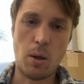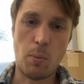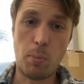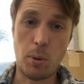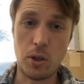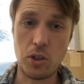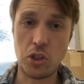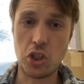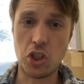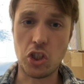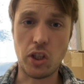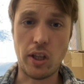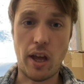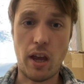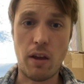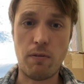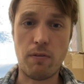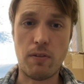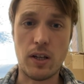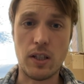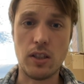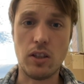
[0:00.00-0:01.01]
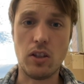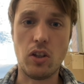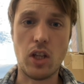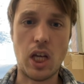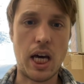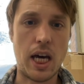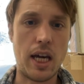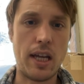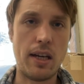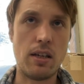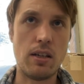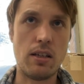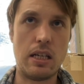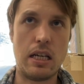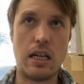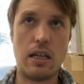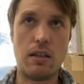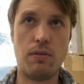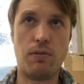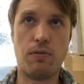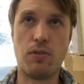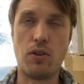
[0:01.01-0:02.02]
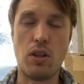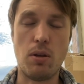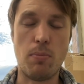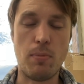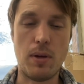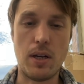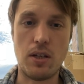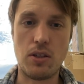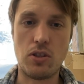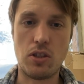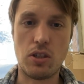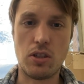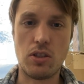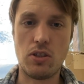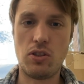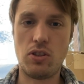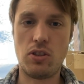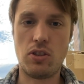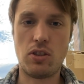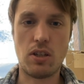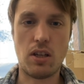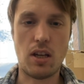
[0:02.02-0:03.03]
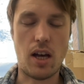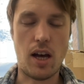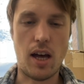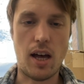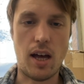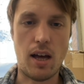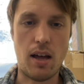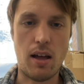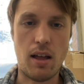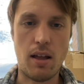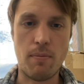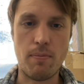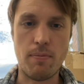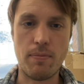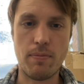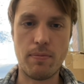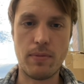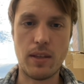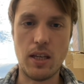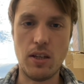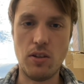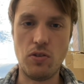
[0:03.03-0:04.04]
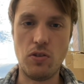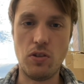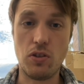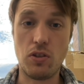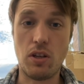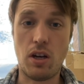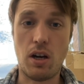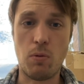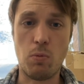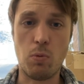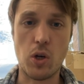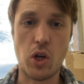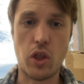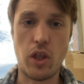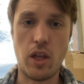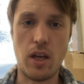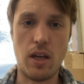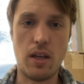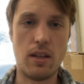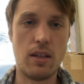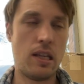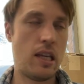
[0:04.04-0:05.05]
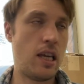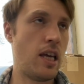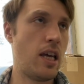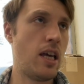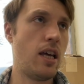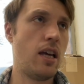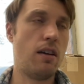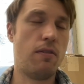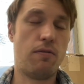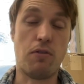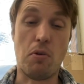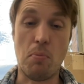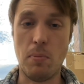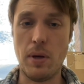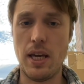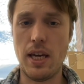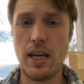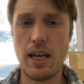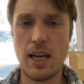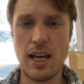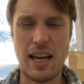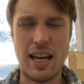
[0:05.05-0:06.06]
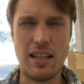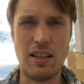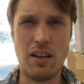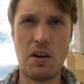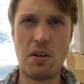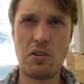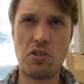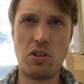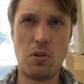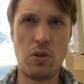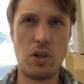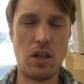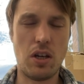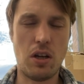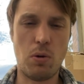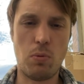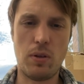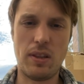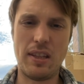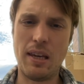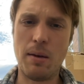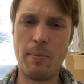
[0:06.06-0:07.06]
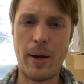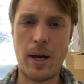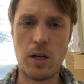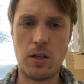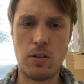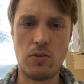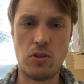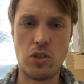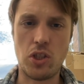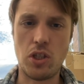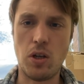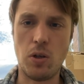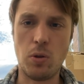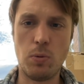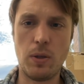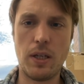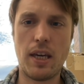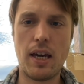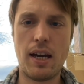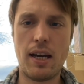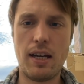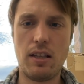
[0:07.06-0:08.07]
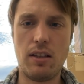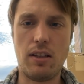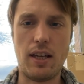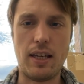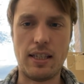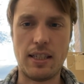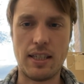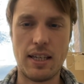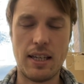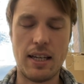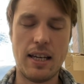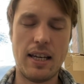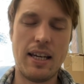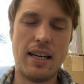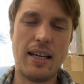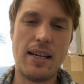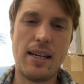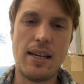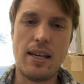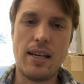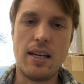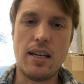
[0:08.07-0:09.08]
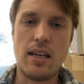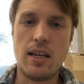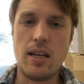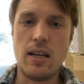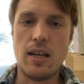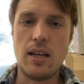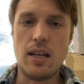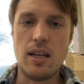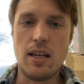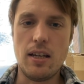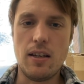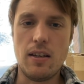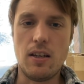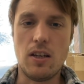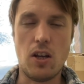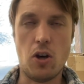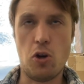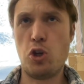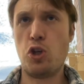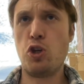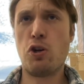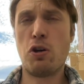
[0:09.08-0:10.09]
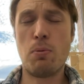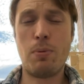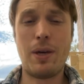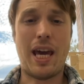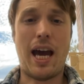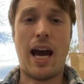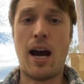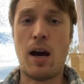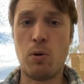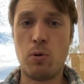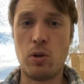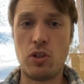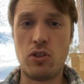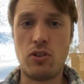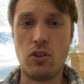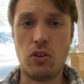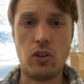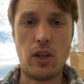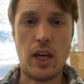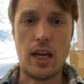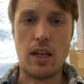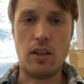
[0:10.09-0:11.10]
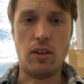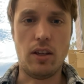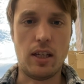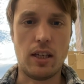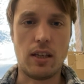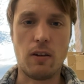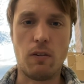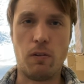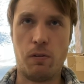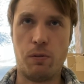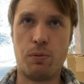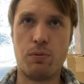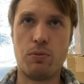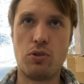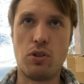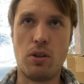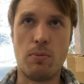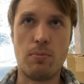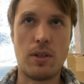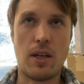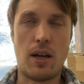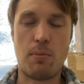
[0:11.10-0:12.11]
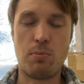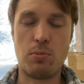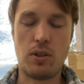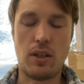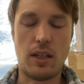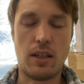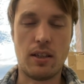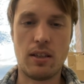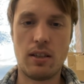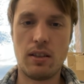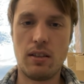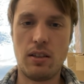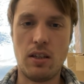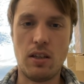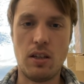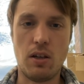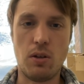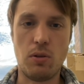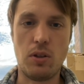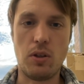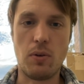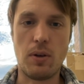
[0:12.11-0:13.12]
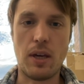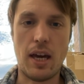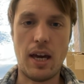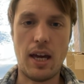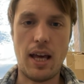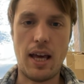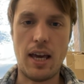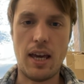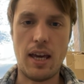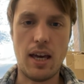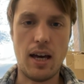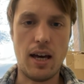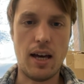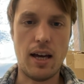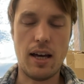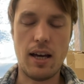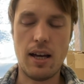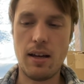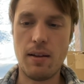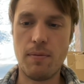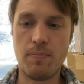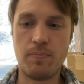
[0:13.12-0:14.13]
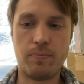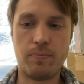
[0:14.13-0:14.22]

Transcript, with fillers: putting your life on the line for the miniatures um, is just not worth it for me. And also, you know, with the amount of snow we get, like, you know, you could be hours delayed. Like, if sometimes, like, you know, you get a uh,